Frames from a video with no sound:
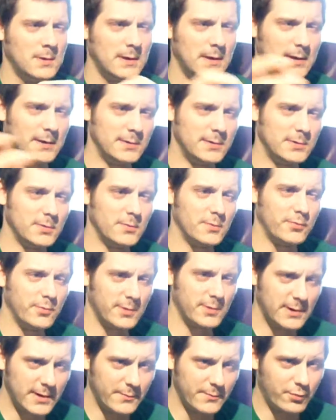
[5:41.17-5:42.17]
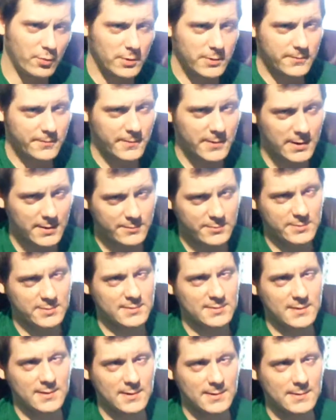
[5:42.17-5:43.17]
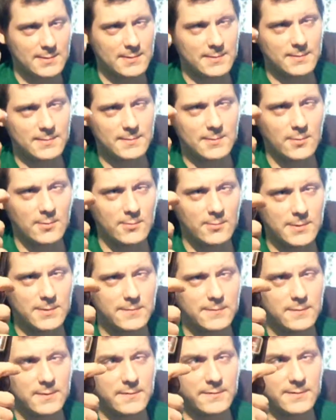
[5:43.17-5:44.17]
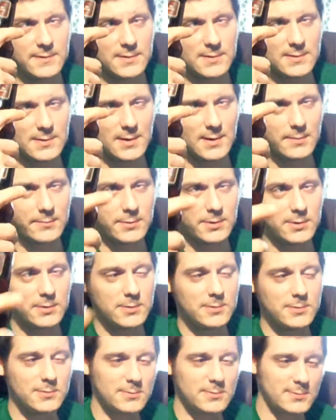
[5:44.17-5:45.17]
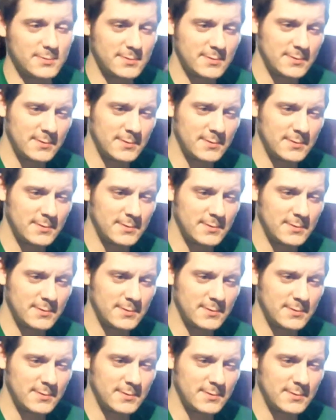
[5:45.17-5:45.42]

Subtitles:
And you know, for an 8.5% and only 50 IBUs,